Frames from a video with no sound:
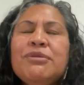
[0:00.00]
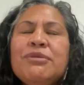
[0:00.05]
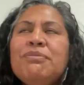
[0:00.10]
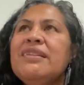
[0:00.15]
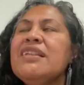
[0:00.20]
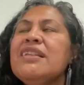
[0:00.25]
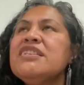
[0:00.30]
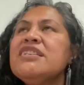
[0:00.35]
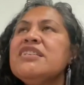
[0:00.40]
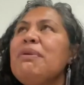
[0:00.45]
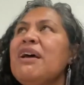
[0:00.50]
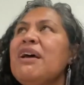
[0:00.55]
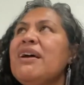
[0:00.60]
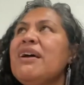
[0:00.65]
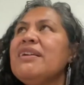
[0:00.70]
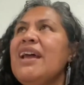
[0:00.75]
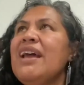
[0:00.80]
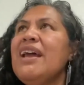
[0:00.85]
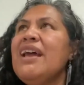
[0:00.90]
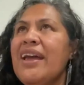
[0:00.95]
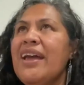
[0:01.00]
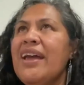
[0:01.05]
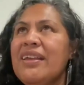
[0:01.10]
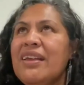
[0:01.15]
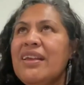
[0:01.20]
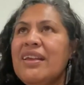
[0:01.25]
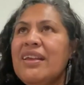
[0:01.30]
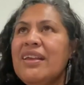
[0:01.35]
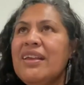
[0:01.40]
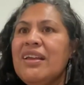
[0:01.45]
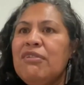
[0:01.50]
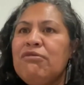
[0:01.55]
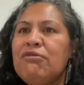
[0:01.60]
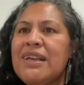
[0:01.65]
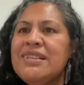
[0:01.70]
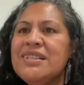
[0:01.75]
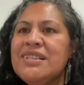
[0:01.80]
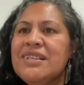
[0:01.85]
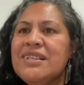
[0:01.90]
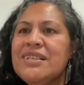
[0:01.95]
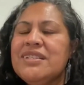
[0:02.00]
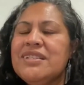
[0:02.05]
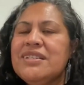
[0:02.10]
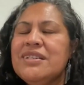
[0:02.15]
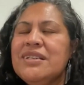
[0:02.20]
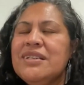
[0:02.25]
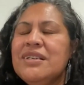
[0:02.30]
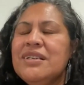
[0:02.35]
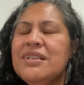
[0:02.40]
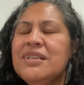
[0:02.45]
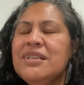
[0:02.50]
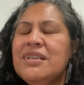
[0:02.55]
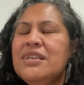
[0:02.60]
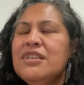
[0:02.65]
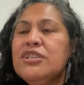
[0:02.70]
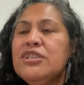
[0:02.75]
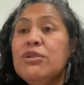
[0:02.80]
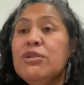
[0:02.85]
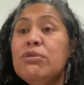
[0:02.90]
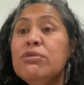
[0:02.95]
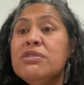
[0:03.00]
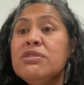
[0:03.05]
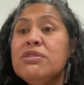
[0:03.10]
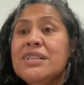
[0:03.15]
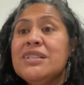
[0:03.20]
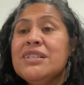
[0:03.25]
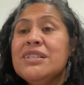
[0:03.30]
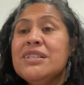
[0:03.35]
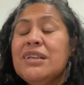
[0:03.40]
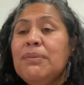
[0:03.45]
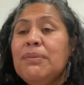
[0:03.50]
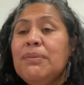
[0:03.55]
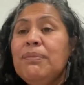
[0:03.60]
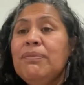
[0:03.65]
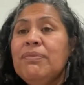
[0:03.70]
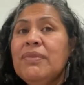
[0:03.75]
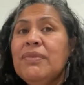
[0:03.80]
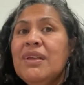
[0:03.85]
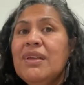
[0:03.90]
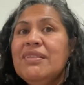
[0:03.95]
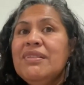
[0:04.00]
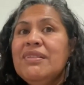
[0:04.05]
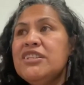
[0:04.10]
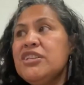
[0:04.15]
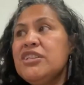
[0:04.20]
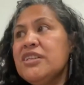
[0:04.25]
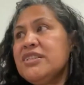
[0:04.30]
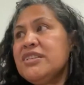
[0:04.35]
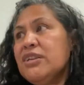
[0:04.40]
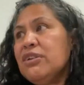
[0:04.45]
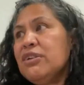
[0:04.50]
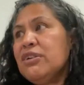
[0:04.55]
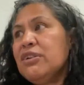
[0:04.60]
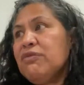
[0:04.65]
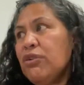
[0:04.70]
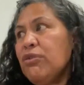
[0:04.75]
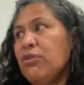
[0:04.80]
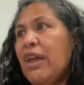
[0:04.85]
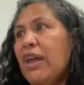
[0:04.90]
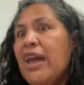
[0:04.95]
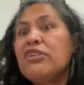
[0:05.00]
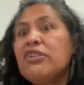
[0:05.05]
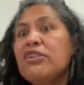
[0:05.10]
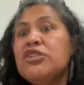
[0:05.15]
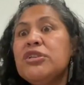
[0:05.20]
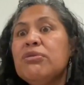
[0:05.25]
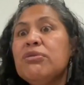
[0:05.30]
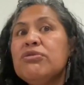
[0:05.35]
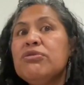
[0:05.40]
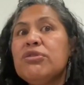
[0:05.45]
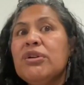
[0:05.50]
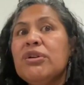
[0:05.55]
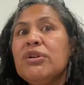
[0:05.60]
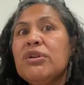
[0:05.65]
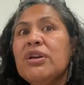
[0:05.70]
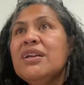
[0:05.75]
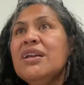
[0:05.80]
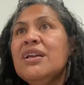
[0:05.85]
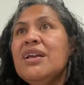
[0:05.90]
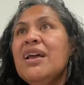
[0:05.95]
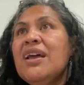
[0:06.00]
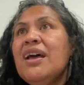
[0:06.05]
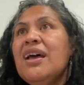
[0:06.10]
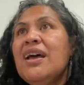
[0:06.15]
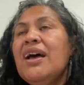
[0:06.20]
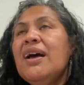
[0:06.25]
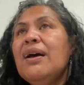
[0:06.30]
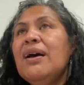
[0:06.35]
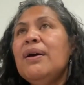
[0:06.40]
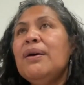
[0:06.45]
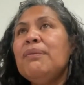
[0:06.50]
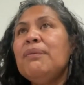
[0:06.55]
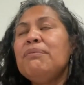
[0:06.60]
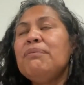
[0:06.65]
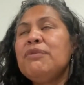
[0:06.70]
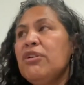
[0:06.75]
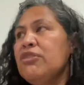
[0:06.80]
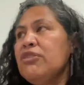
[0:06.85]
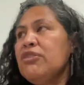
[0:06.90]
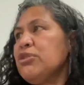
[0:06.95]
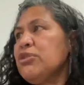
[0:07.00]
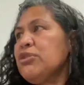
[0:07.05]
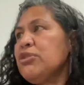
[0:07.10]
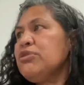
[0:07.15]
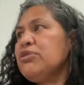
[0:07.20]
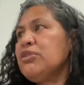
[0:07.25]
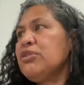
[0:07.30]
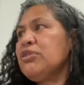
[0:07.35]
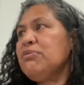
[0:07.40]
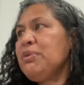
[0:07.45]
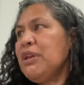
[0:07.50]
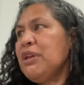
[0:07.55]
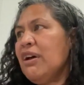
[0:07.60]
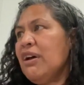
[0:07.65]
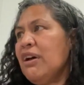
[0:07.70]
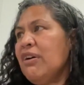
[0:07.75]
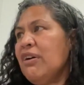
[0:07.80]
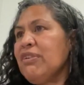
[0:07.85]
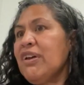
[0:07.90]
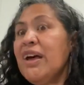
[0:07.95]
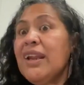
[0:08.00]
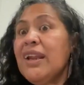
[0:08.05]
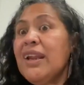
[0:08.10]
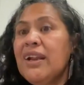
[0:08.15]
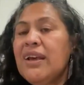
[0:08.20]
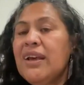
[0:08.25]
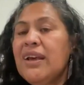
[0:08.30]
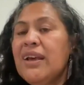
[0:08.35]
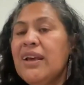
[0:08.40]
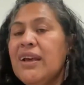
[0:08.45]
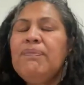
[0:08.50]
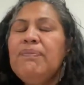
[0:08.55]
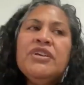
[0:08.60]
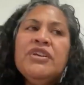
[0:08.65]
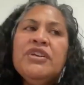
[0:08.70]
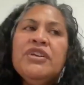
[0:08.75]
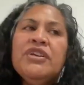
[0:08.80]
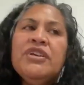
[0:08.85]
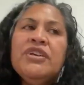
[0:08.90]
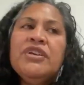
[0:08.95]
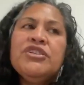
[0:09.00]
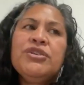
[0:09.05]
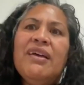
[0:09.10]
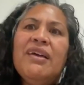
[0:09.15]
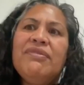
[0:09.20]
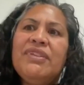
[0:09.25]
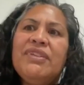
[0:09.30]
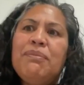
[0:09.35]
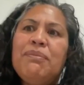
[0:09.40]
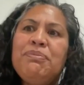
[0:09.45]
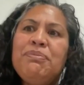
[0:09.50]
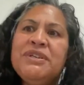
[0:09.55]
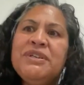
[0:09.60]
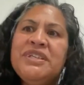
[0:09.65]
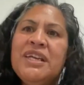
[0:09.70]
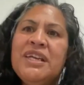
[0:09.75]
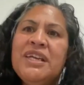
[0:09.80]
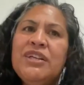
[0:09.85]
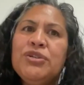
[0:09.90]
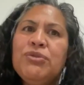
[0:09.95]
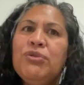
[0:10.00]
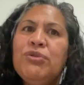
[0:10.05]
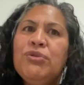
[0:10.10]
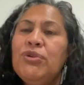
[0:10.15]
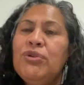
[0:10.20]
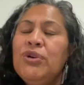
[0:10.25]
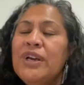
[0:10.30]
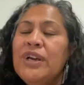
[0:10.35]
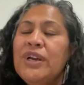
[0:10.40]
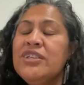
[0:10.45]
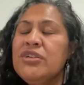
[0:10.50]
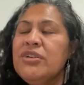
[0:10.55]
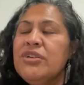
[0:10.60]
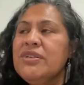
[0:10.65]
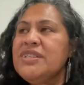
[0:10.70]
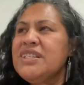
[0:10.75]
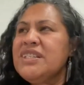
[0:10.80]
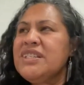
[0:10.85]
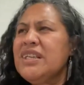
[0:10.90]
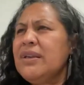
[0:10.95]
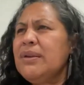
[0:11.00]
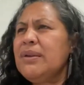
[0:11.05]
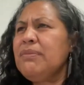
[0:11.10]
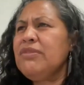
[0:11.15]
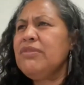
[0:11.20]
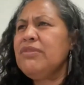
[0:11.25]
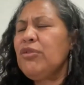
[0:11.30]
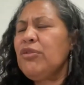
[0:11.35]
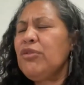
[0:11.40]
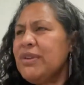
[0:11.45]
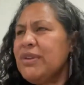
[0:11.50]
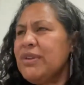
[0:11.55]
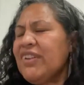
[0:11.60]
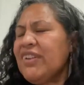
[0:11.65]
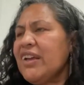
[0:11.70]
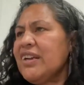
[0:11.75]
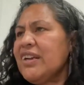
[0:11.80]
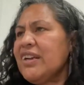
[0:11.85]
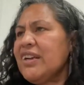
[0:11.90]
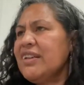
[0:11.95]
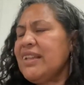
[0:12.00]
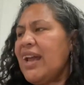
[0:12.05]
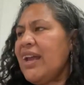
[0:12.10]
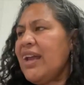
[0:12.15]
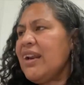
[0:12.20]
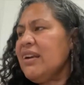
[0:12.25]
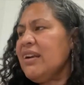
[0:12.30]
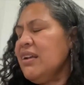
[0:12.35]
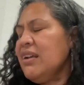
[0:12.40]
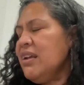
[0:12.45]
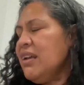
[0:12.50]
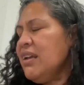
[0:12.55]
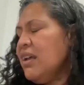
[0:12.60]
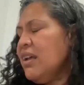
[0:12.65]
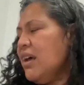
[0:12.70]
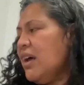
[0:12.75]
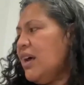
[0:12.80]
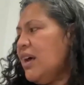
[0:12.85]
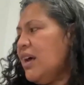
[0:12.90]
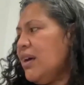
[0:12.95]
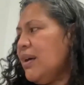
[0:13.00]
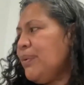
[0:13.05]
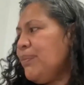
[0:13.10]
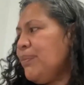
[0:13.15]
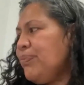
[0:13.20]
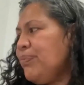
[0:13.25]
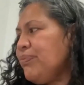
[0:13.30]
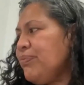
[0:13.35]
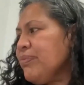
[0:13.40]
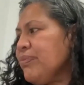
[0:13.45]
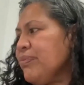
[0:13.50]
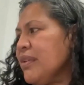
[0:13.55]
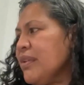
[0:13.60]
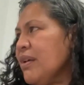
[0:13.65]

to me, that's about hacking a racist school system that doesn't view our children, you know, children of colour, to have that potential or interest in them. So we started that, I